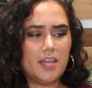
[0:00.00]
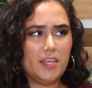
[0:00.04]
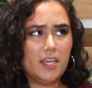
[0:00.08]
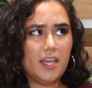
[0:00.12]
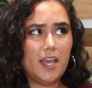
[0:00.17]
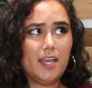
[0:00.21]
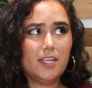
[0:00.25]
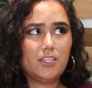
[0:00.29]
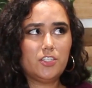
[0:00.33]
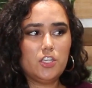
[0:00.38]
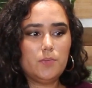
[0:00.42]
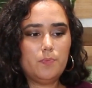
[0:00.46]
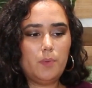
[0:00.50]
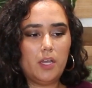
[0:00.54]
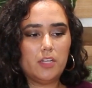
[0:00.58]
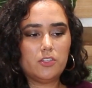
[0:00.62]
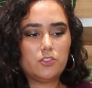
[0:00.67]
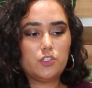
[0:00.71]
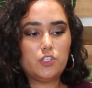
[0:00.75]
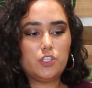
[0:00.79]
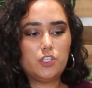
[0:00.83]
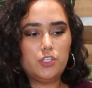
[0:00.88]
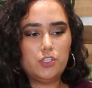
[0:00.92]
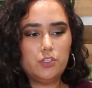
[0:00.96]
I think I actually
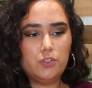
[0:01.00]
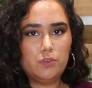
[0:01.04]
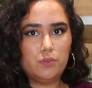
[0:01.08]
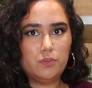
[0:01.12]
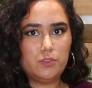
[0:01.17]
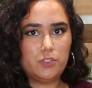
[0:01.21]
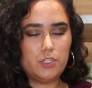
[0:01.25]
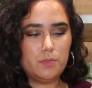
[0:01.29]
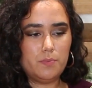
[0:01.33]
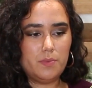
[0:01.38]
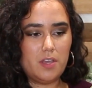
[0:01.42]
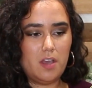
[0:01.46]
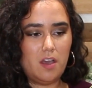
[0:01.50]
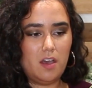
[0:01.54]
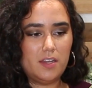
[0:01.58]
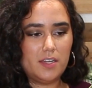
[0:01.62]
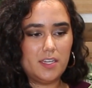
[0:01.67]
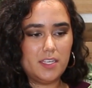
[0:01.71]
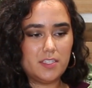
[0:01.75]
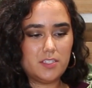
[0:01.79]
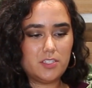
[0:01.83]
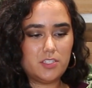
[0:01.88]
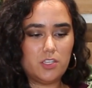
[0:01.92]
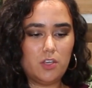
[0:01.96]
bought 2, to be
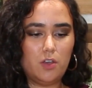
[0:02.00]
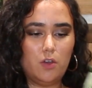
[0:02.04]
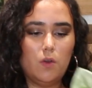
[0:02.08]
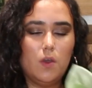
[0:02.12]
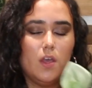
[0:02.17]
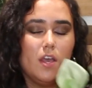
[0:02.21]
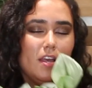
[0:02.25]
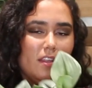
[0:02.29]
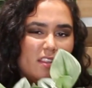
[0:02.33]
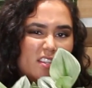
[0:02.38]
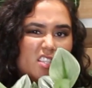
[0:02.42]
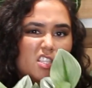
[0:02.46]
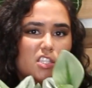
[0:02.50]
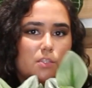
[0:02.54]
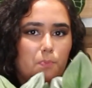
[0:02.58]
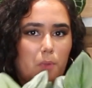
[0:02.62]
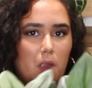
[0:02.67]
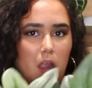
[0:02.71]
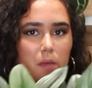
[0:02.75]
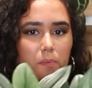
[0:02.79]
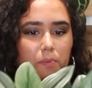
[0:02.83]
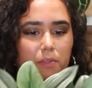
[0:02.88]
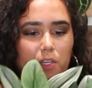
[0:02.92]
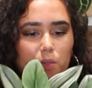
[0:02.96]
honest, so this is
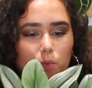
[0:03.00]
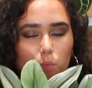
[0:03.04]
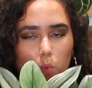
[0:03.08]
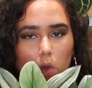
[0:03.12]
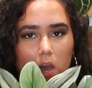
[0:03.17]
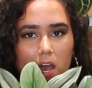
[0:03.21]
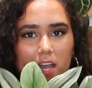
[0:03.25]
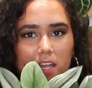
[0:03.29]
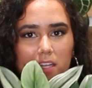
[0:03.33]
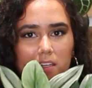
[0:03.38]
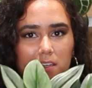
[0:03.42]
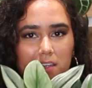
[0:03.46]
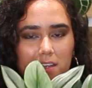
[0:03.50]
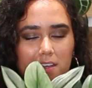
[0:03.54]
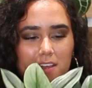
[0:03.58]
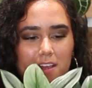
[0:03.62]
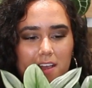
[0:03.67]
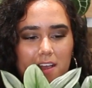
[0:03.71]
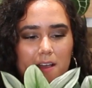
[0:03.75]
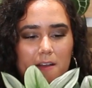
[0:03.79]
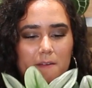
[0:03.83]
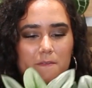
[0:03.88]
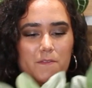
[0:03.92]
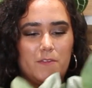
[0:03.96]
probably 1
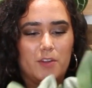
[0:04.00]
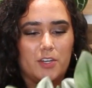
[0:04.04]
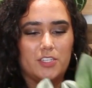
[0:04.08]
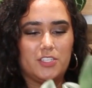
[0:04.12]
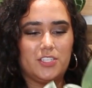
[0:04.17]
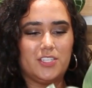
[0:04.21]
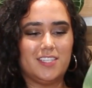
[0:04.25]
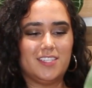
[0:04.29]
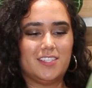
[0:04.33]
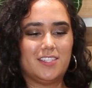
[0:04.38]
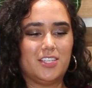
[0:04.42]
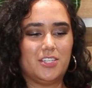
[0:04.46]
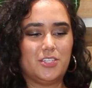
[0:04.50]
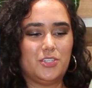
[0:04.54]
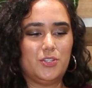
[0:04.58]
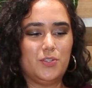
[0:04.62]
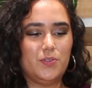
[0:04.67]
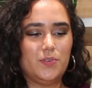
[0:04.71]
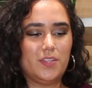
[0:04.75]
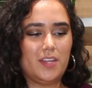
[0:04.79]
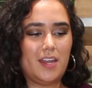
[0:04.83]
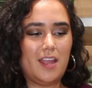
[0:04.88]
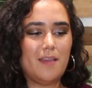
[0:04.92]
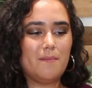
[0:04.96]
versus the
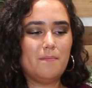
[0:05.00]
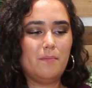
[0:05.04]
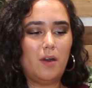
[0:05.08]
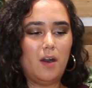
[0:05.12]
2 that I